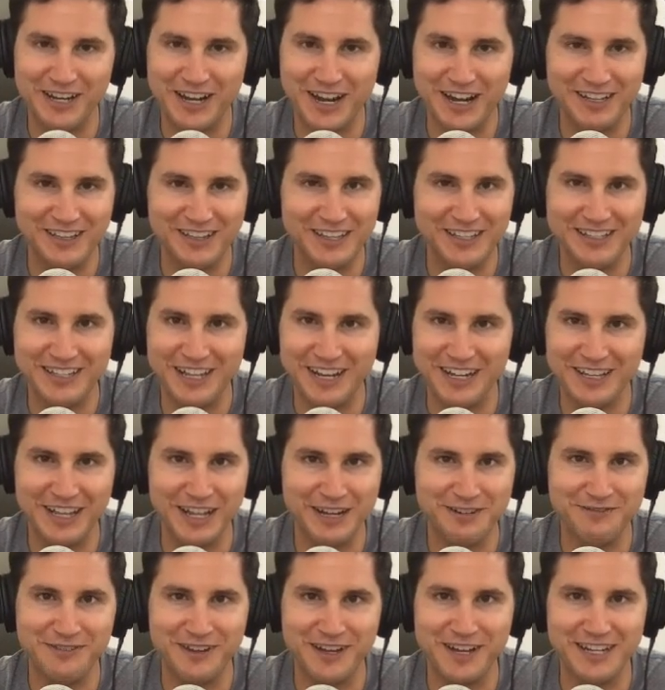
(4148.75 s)
Had a
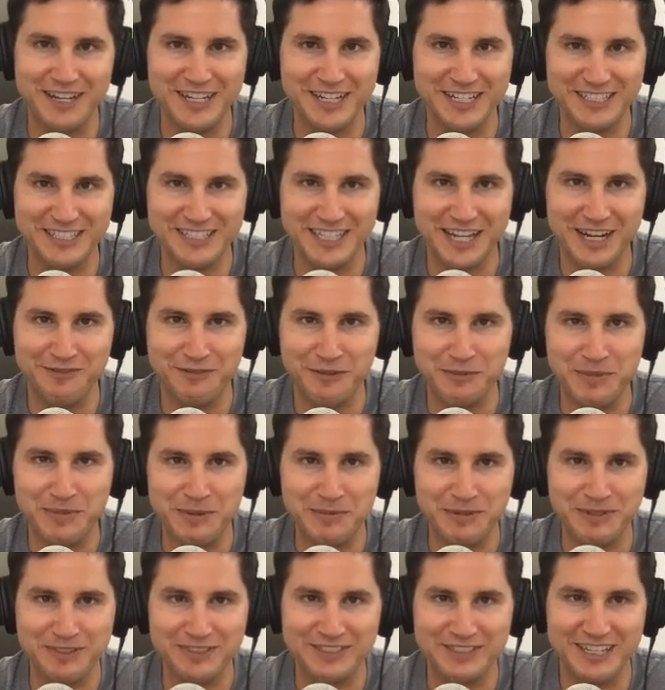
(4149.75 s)
lot of fun and excited for
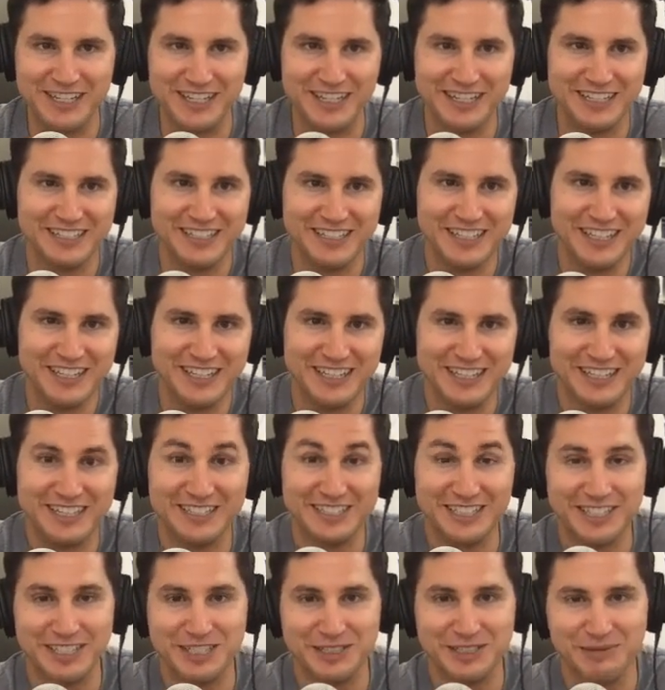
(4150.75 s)
people to
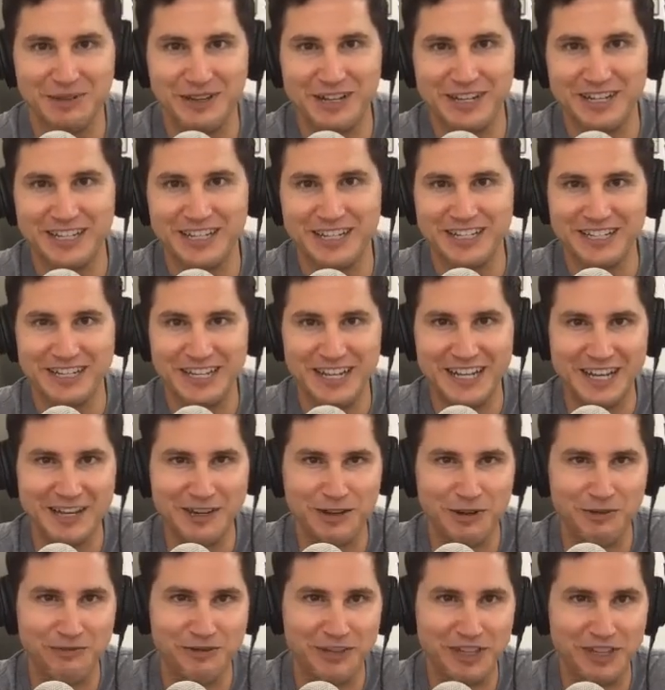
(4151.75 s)
listen to this one, and
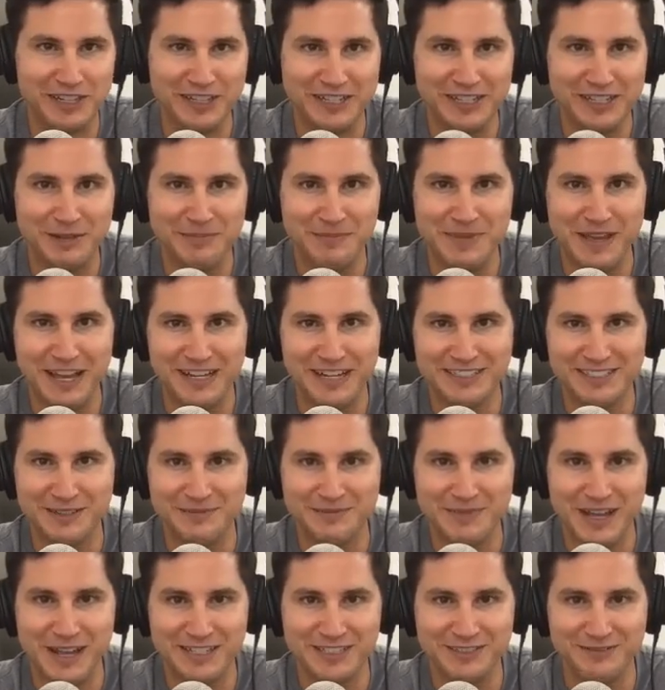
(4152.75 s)
hopefully it impacts
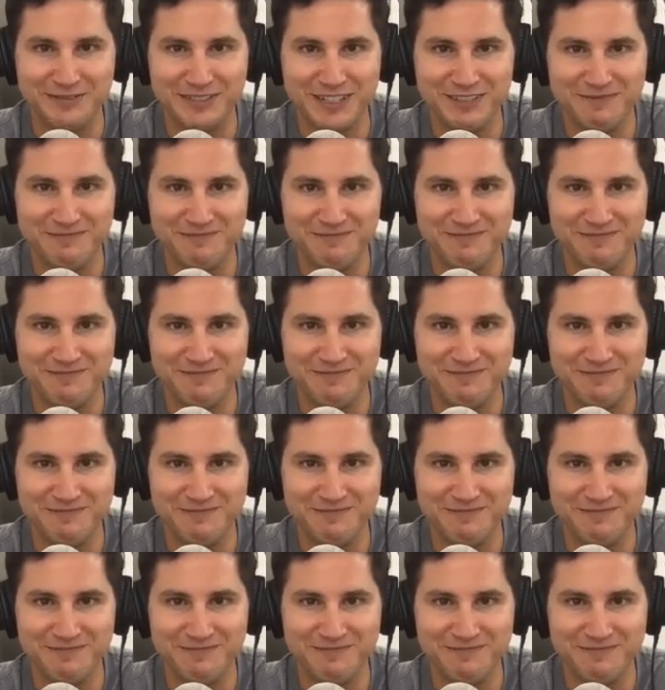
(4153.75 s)
them positively.